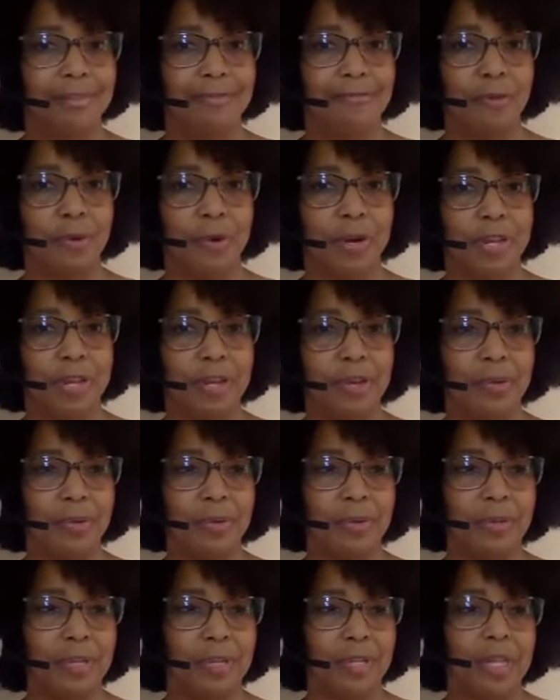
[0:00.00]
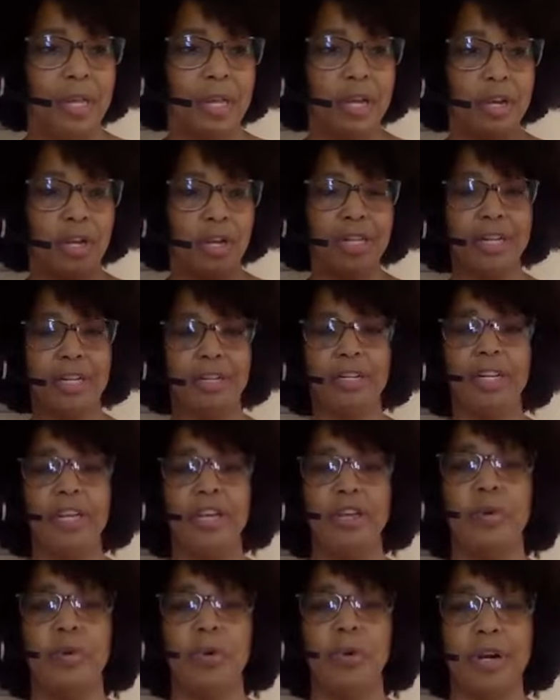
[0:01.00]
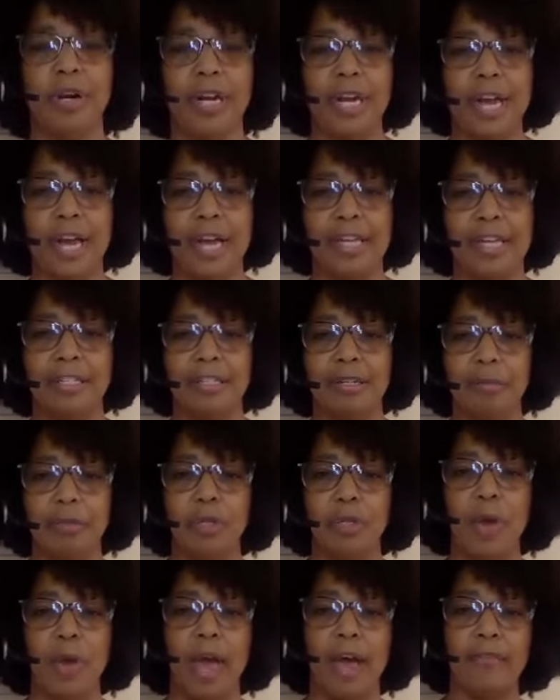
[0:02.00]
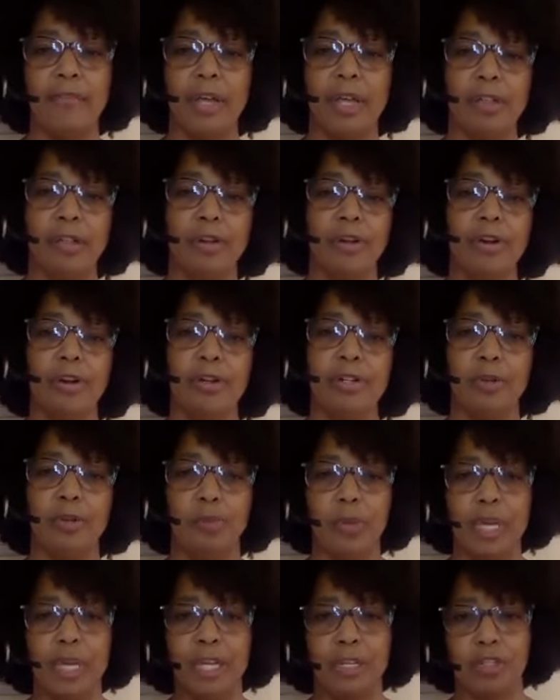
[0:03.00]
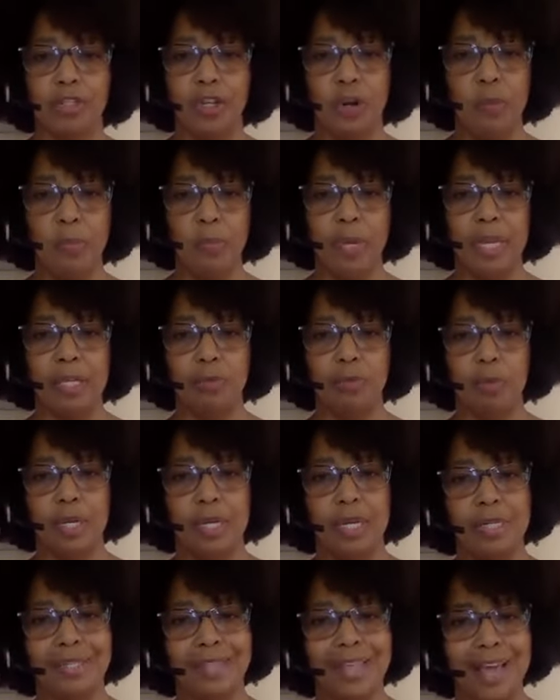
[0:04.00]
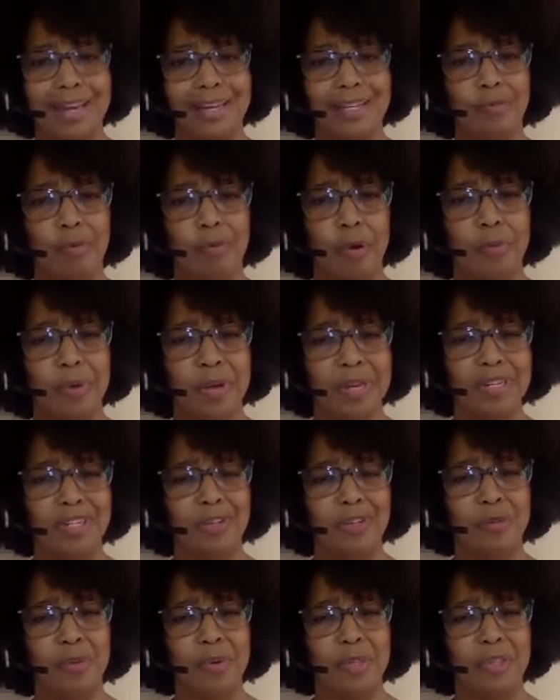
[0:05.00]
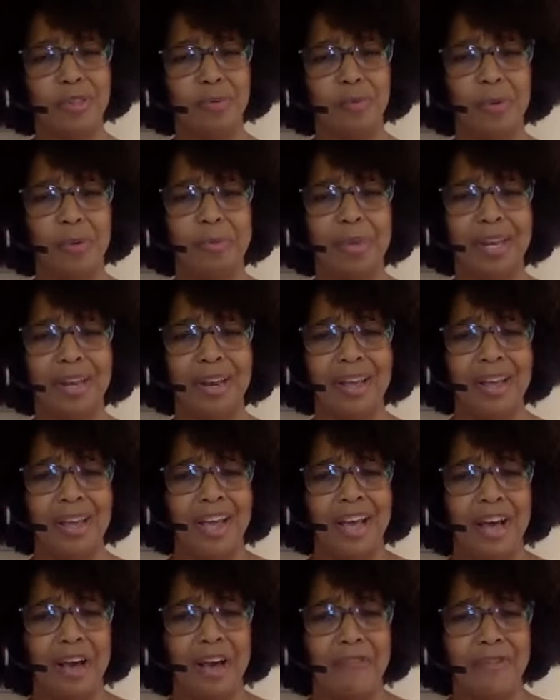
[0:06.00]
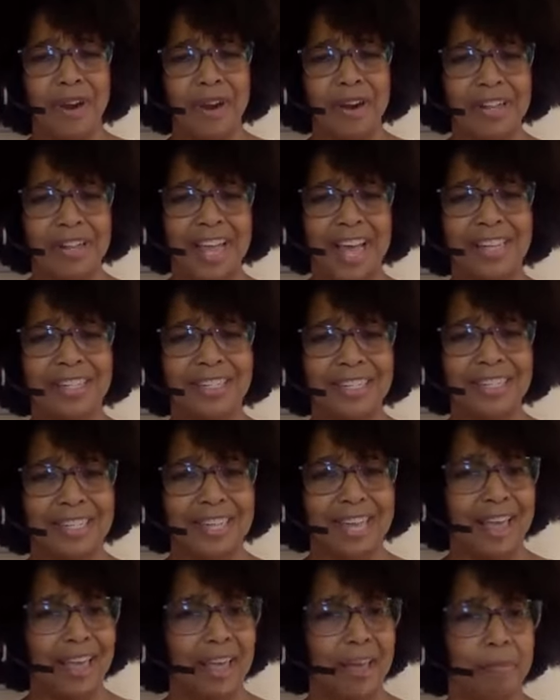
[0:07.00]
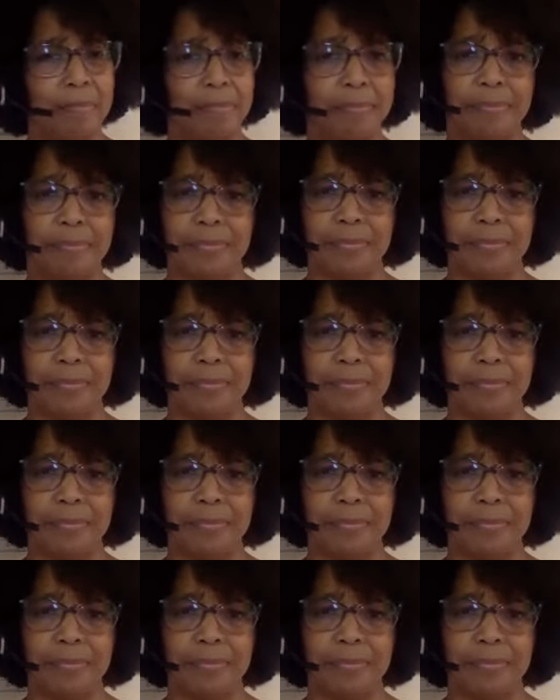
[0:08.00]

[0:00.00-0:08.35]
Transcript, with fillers: for you clearly you are accustomed to having learned to be a showpiece because that is what we do with the women of our class and time.